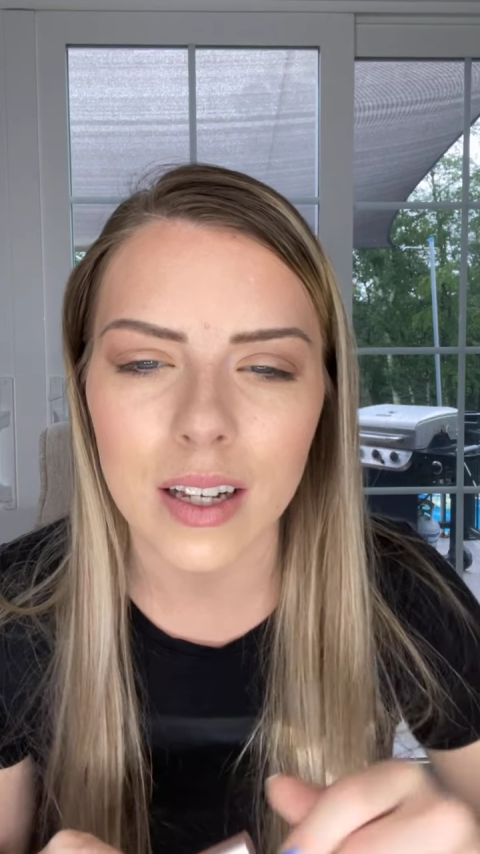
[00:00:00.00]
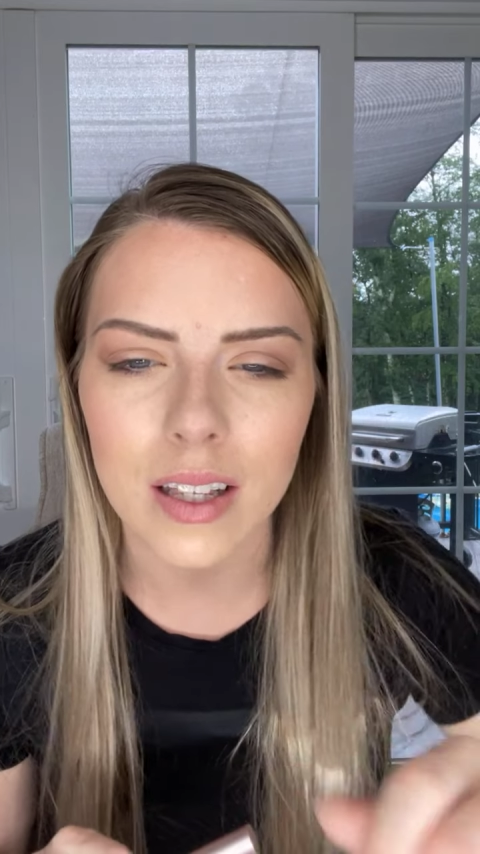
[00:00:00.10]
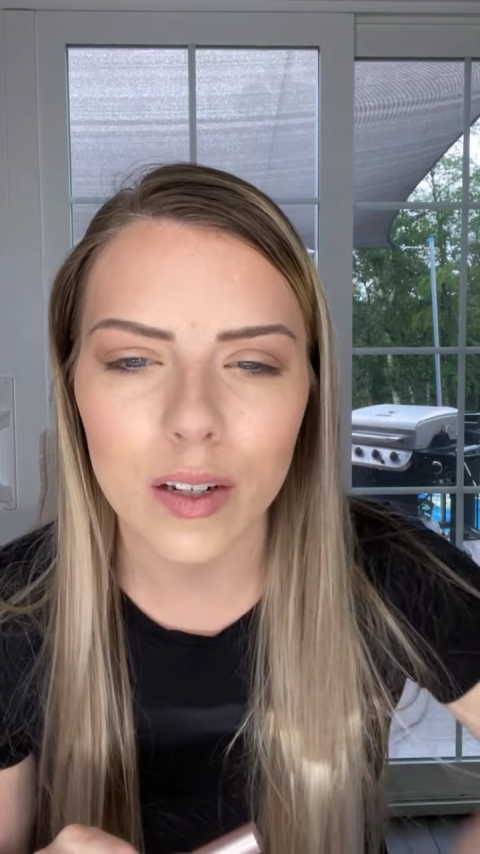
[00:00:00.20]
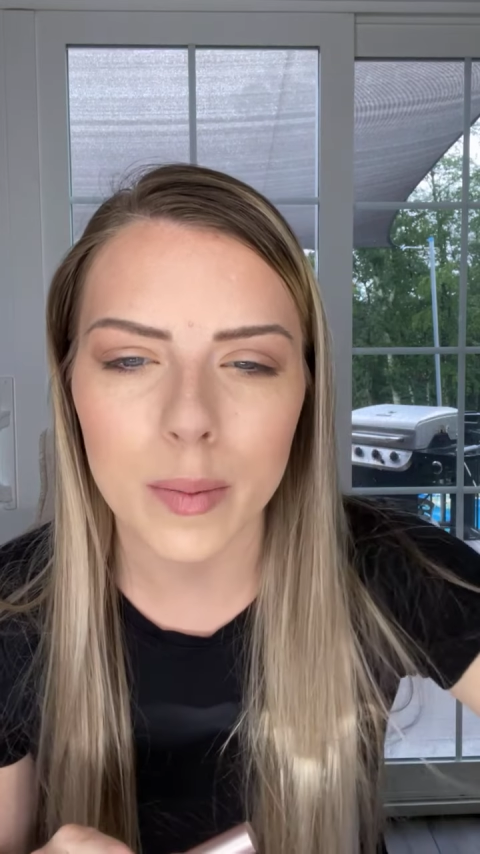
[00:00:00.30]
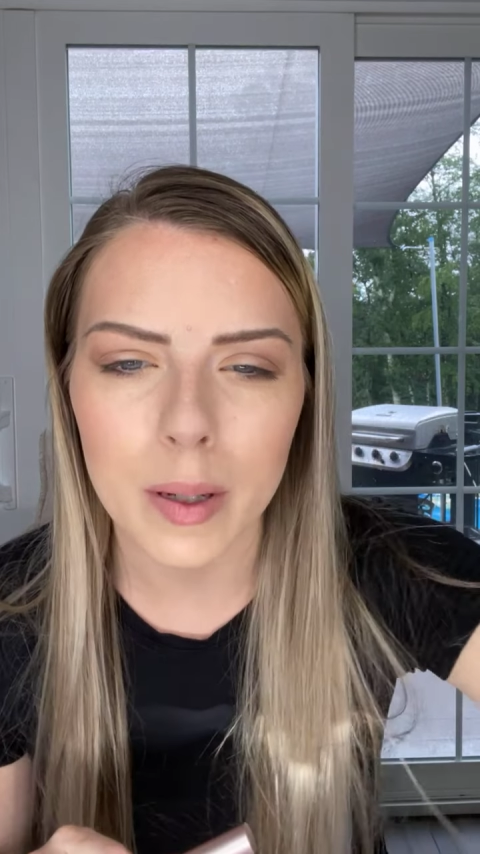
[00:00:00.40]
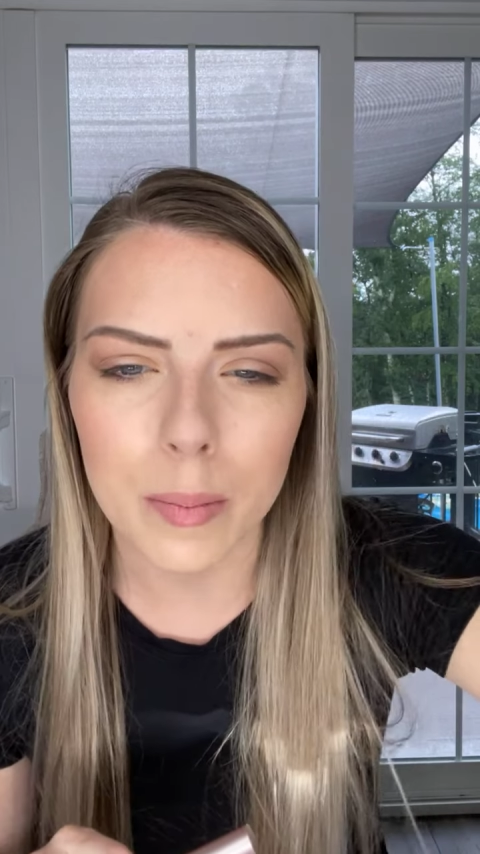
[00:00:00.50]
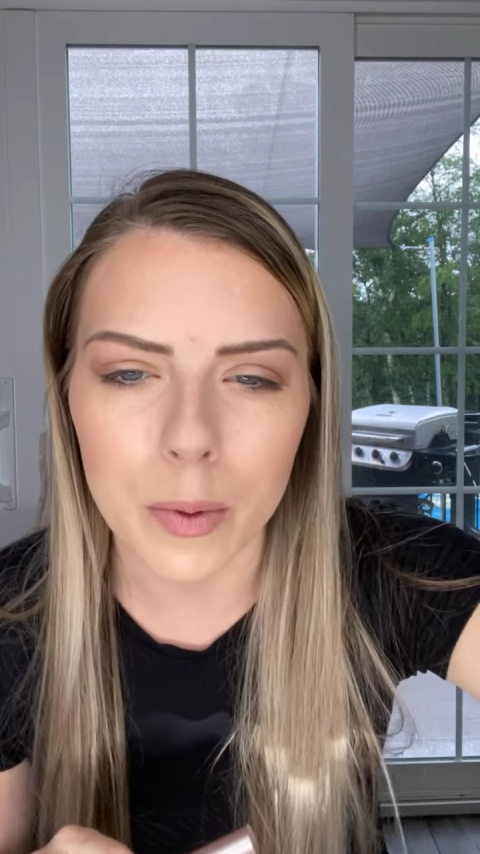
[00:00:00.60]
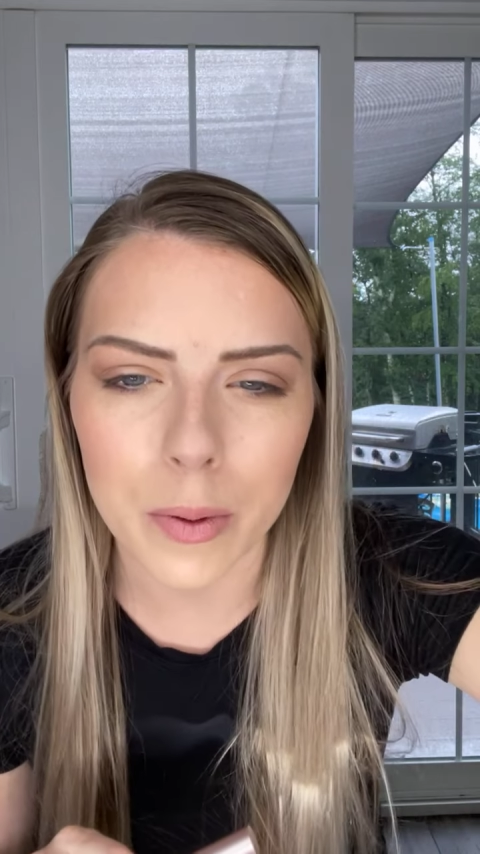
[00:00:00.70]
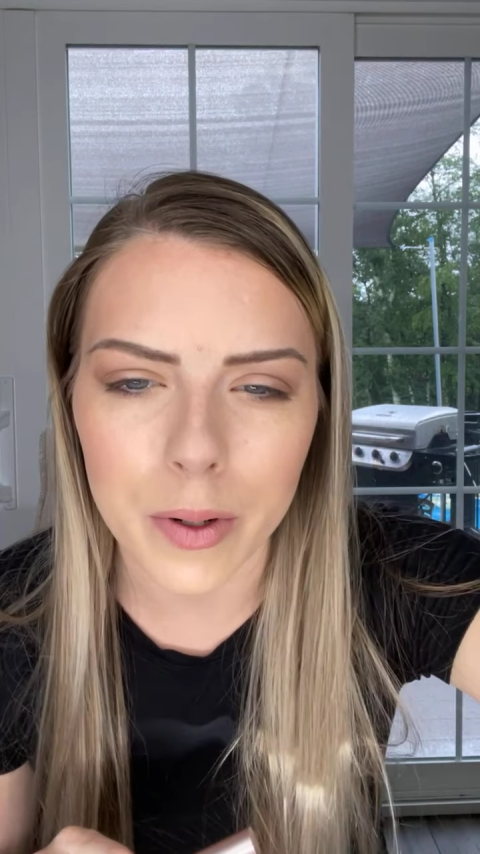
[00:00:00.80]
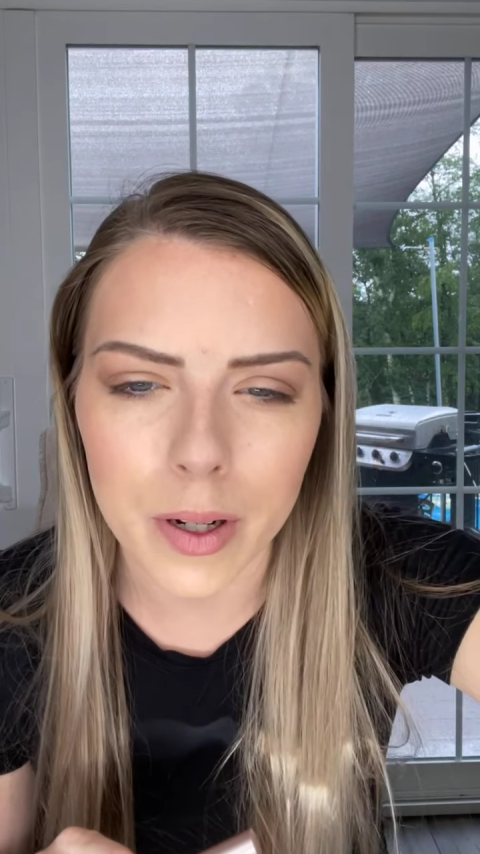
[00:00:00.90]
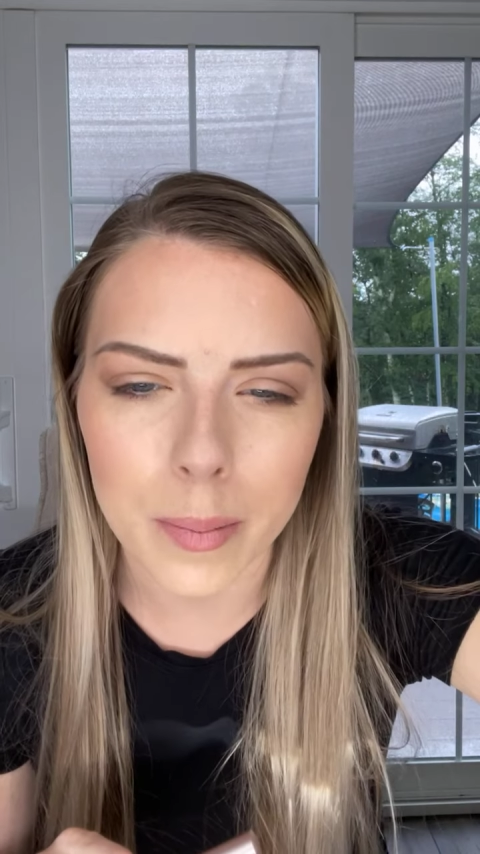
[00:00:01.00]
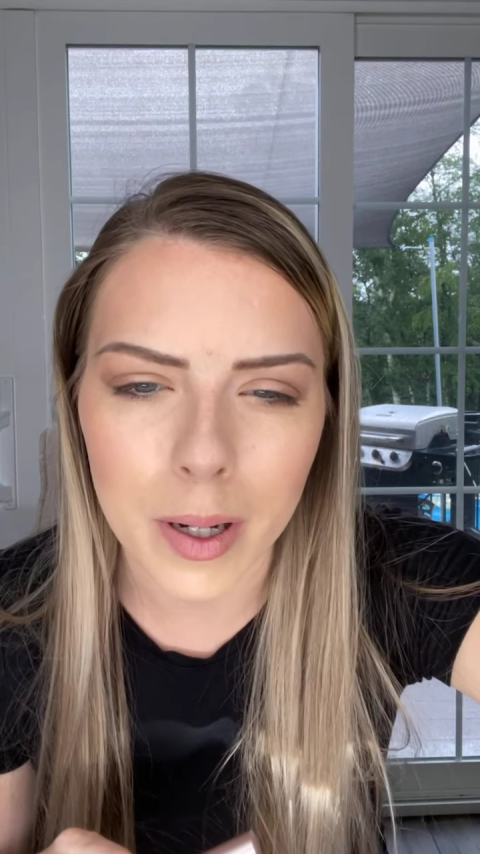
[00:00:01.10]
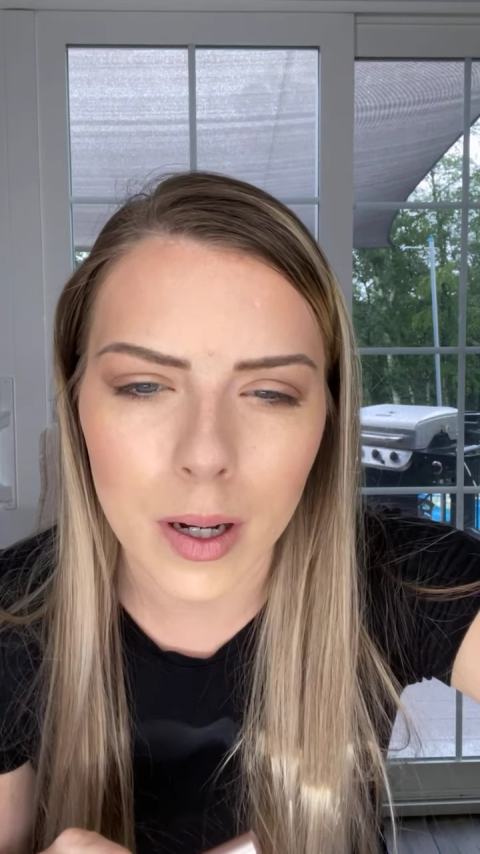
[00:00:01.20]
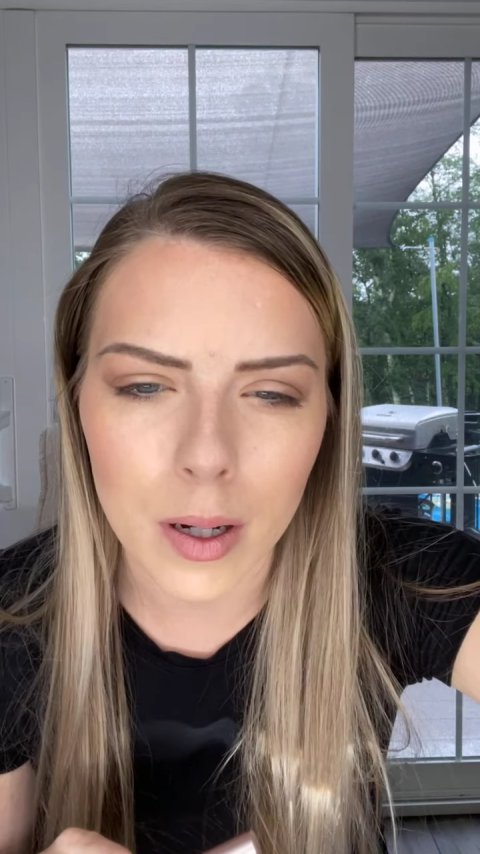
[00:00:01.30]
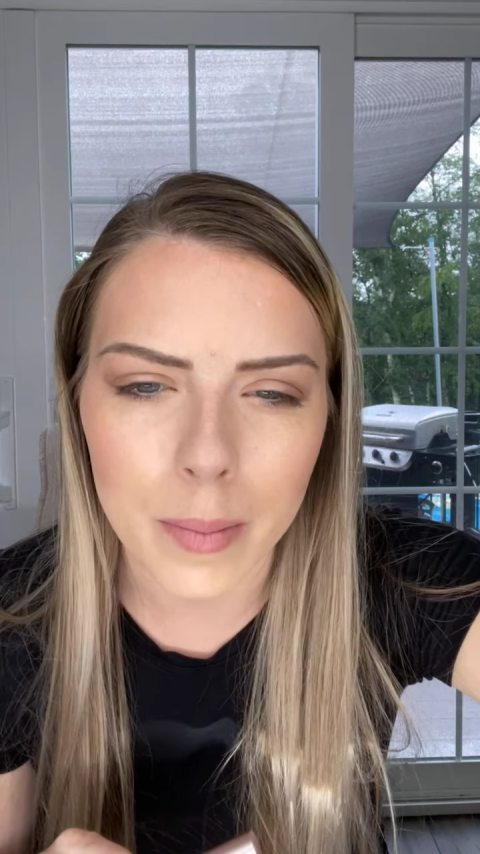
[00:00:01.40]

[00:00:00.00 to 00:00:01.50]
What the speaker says: little bit more about